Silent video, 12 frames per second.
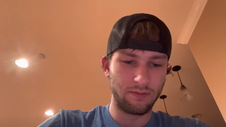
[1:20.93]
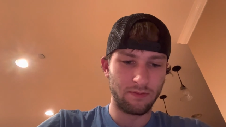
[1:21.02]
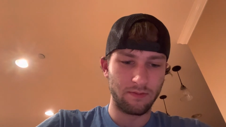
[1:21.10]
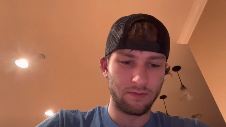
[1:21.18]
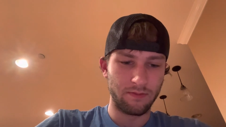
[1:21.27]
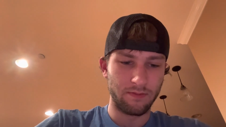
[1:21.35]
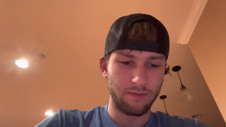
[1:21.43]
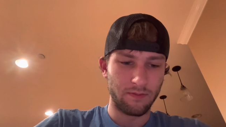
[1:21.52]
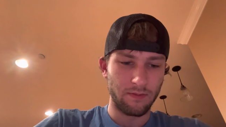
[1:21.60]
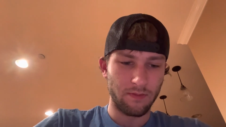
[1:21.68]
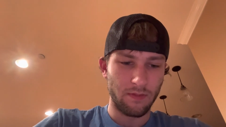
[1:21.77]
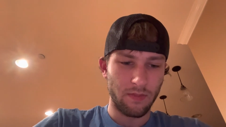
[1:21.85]

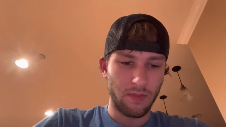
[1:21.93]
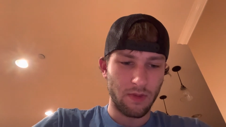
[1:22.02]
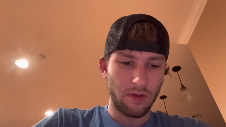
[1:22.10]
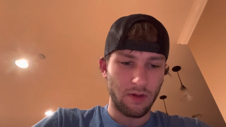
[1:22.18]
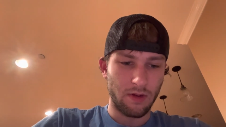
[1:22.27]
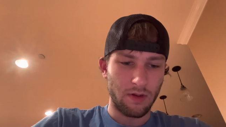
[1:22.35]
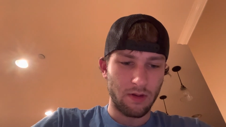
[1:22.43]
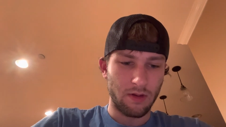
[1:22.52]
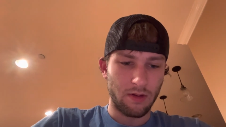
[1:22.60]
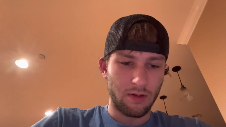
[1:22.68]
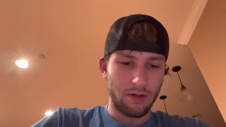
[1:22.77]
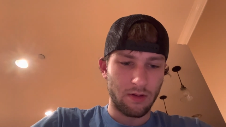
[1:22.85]

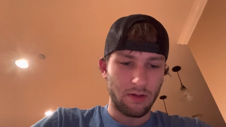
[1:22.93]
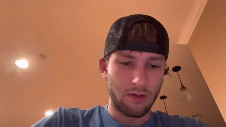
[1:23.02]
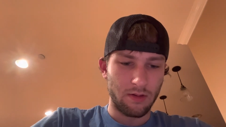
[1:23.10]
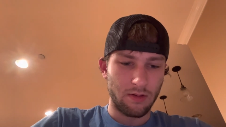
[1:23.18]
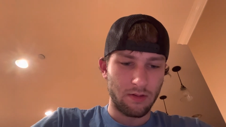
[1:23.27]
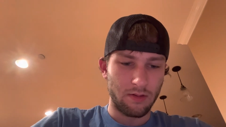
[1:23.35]
Nothing is said.